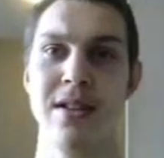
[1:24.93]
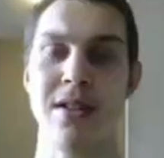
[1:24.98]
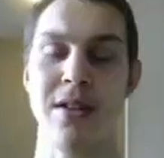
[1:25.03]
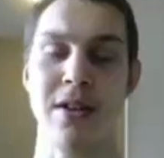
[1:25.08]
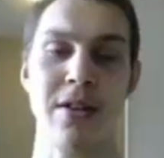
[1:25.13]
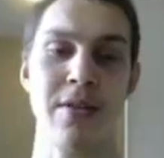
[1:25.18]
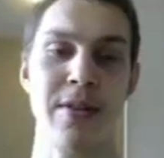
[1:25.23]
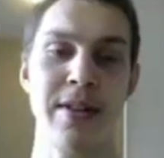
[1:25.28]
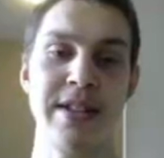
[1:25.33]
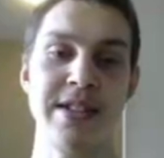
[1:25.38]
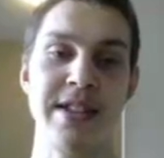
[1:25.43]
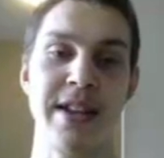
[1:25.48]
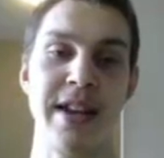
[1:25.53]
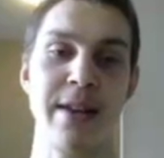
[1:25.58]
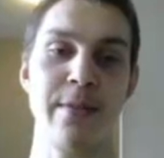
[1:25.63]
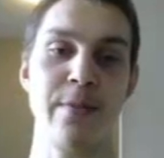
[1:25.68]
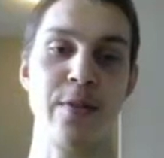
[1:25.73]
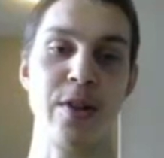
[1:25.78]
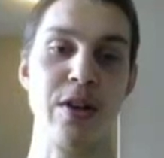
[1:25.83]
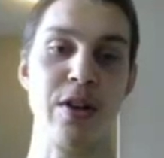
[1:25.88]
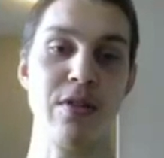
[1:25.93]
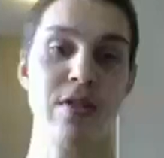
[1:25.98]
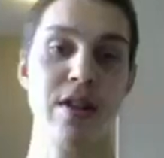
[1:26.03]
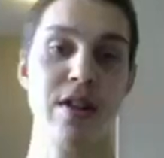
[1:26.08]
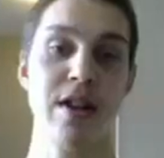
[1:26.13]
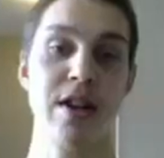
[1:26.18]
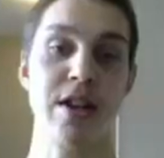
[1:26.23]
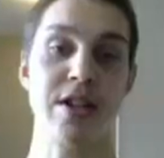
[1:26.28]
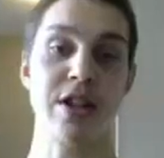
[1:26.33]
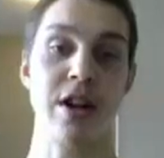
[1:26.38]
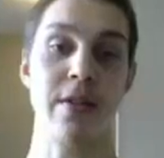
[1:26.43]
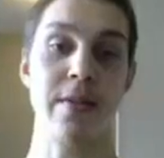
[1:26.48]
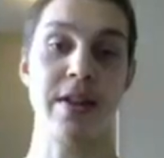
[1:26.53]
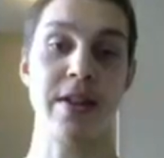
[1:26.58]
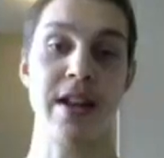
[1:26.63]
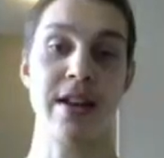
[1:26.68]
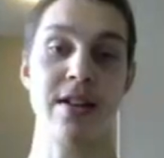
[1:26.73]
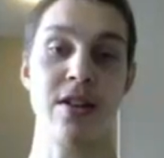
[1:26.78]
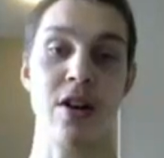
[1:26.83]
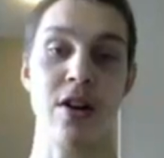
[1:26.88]
I'm going to read this again for you. "Shall
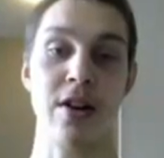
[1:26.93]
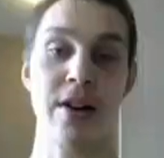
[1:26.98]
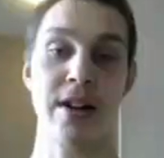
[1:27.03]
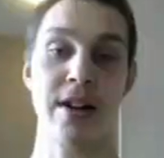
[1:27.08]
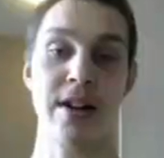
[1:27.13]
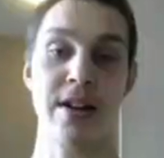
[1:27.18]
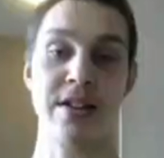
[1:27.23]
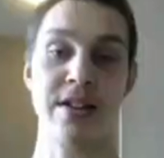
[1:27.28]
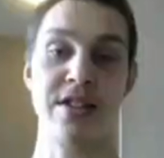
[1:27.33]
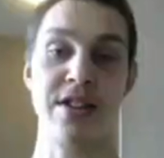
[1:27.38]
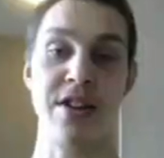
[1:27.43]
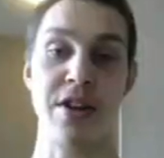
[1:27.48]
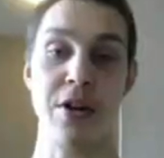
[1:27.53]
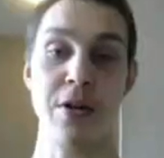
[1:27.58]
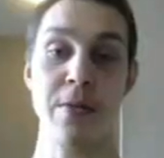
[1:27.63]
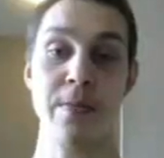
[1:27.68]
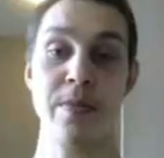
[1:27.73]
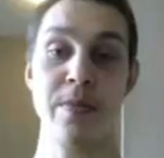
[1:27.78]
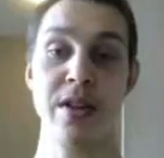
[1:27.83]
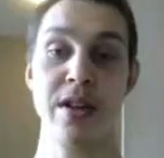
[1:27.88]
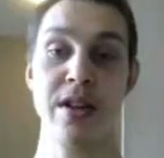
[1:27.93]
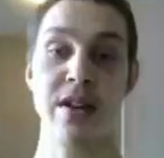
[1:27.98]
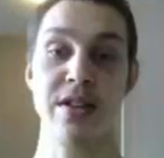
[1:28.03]
we then hearken unto you